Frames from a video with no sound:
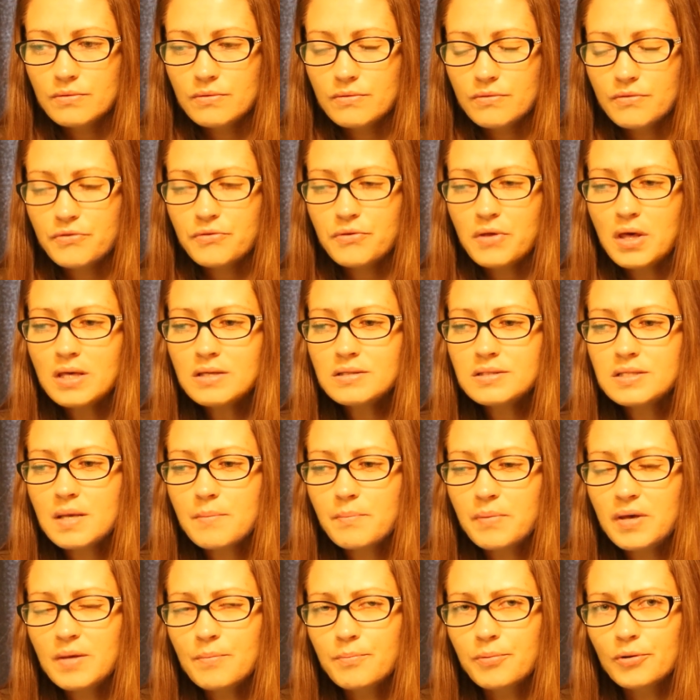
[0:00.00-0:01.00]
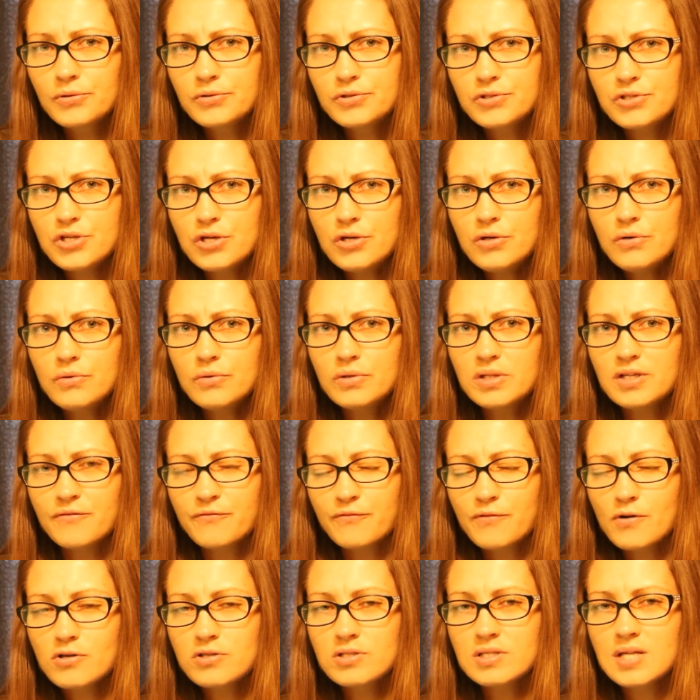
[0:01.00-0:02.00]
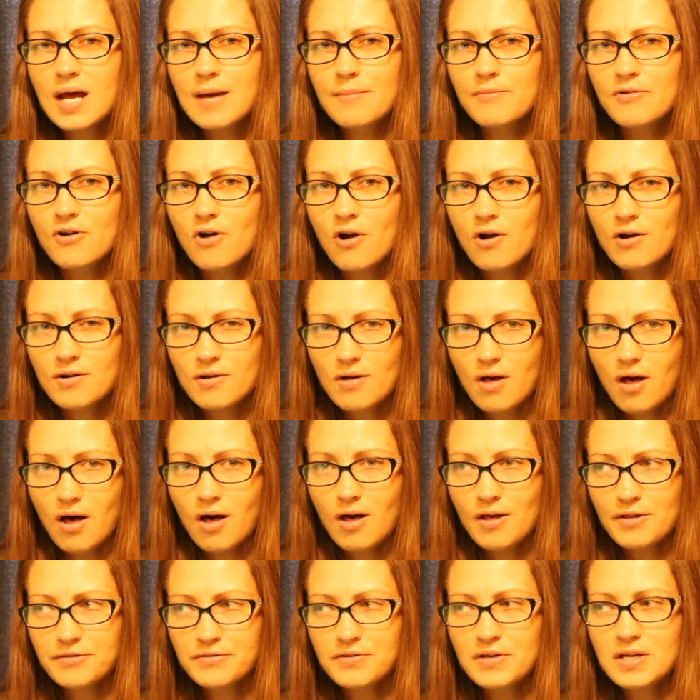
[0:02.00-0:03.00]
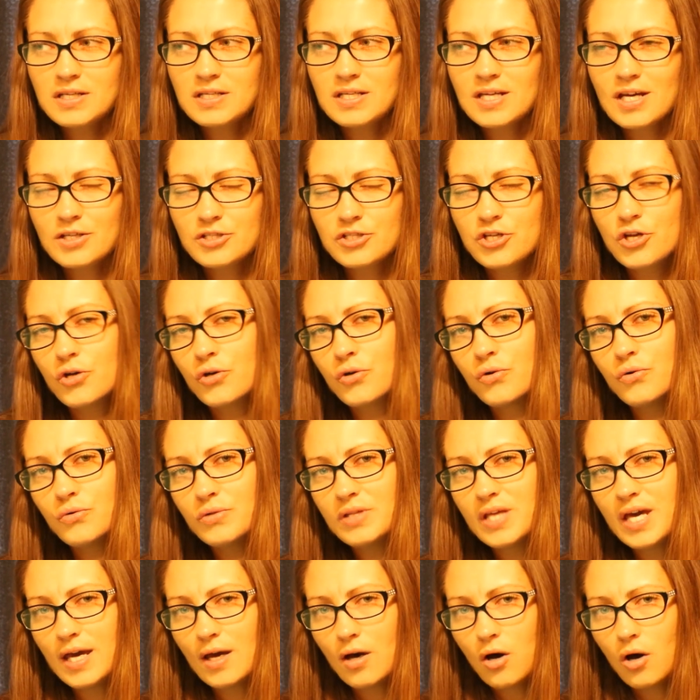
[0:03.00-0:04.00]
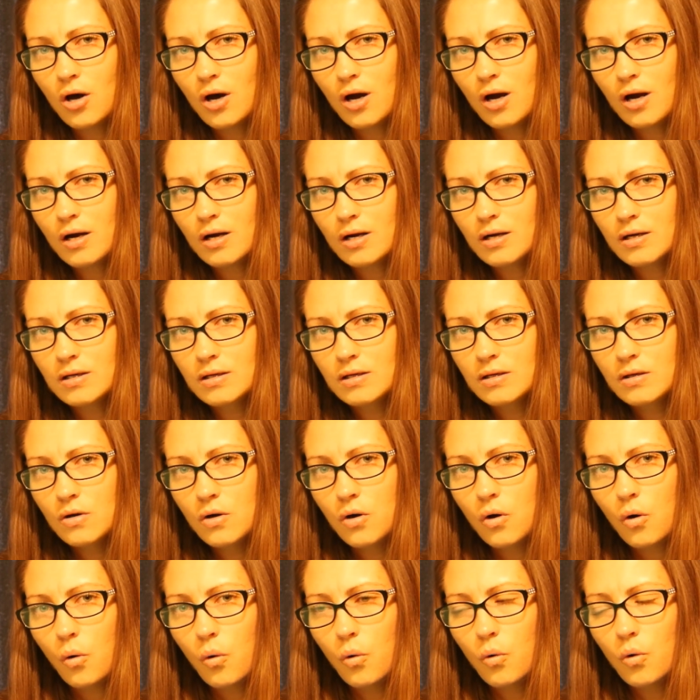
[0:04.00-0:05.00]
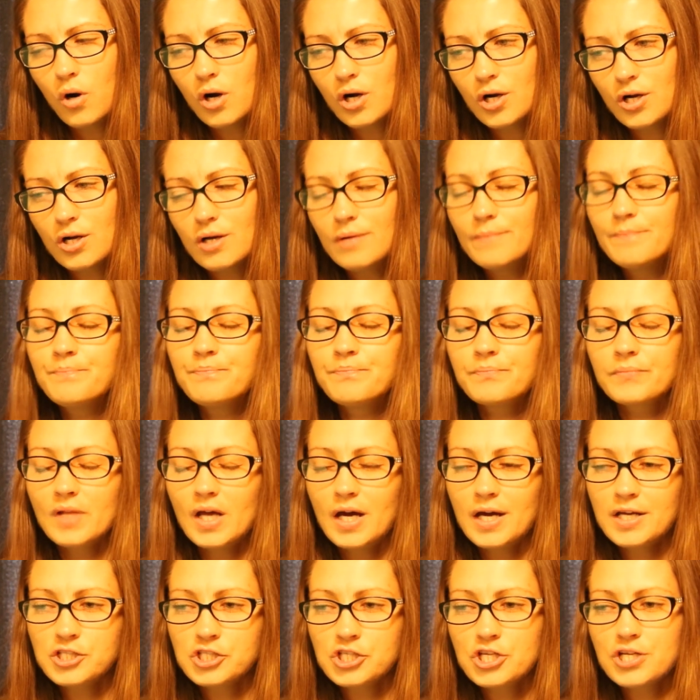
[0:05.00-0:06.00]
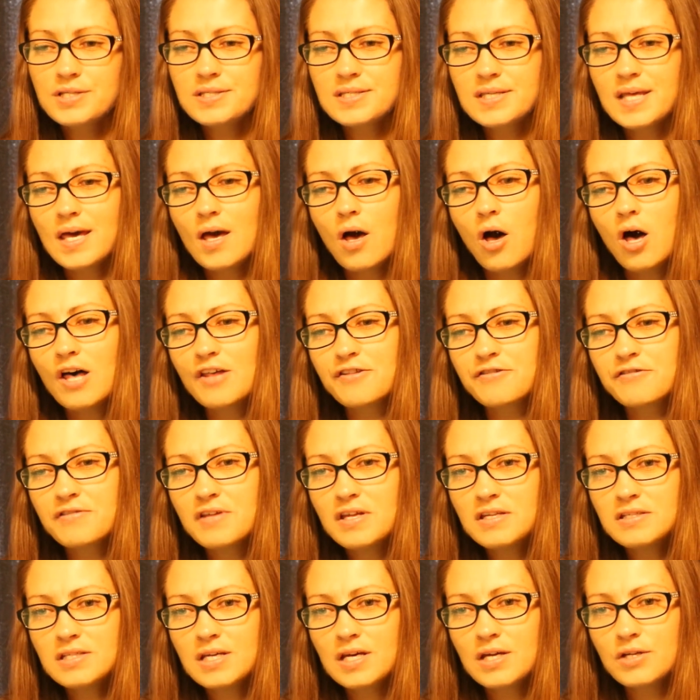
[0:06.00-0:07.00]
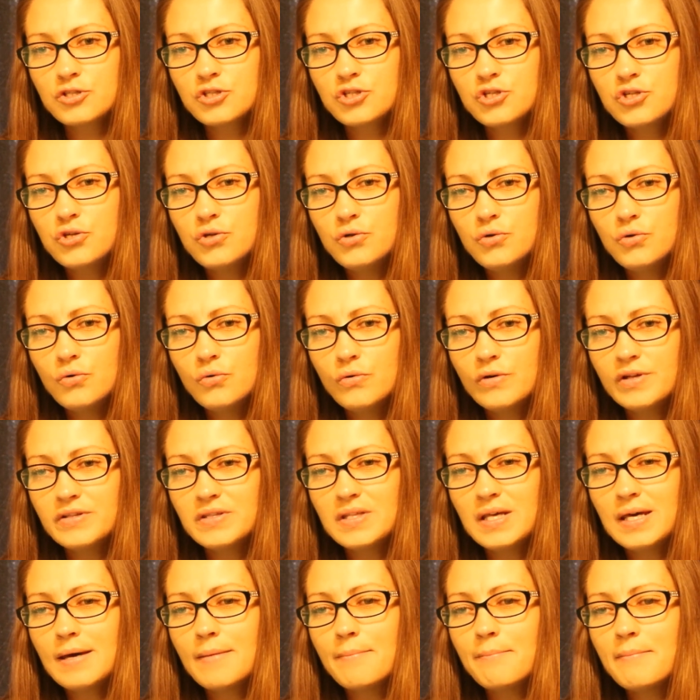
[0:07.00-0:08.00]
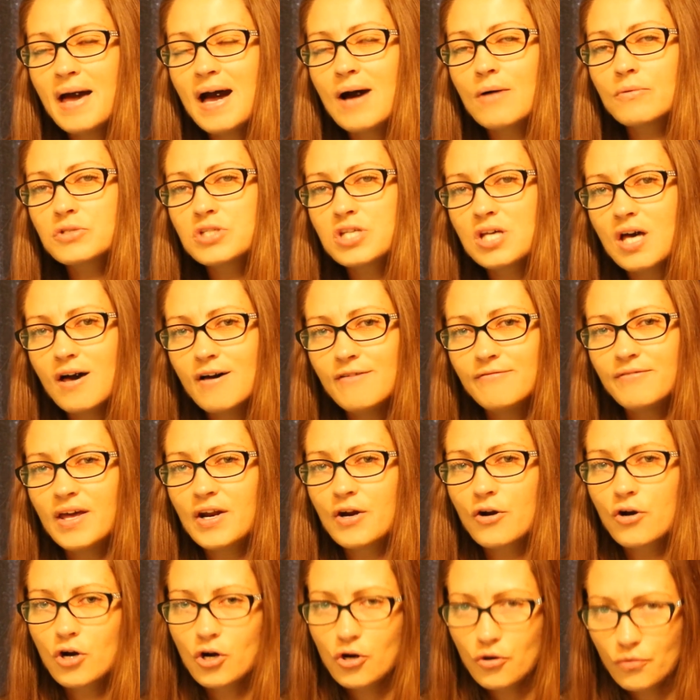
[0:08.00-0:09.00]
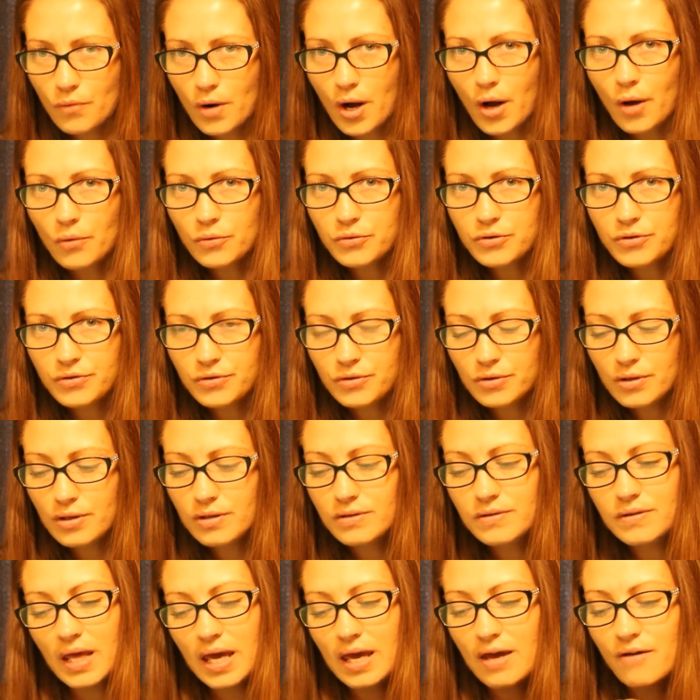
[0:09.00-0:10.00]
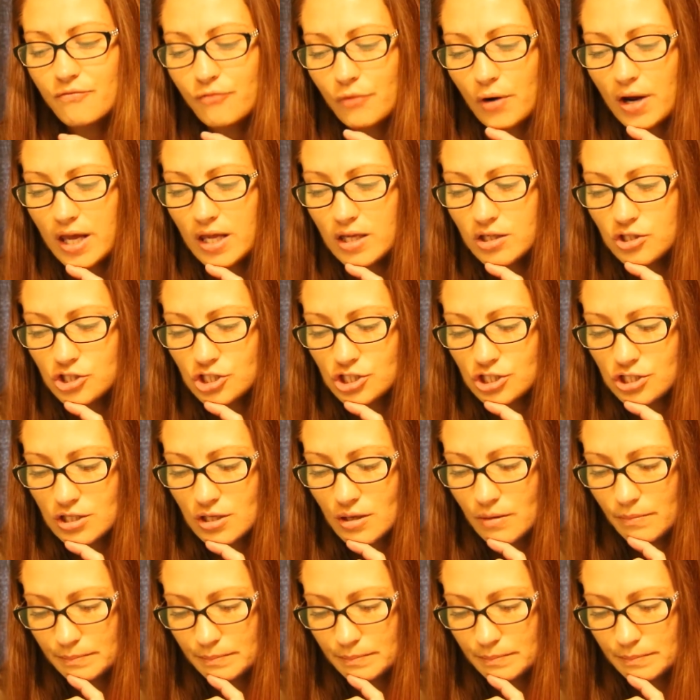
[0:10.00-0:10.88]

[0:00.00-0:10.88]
things that people do the first time are authentic to who they are. Or I should say authentic to the amount of inner growth they have reached.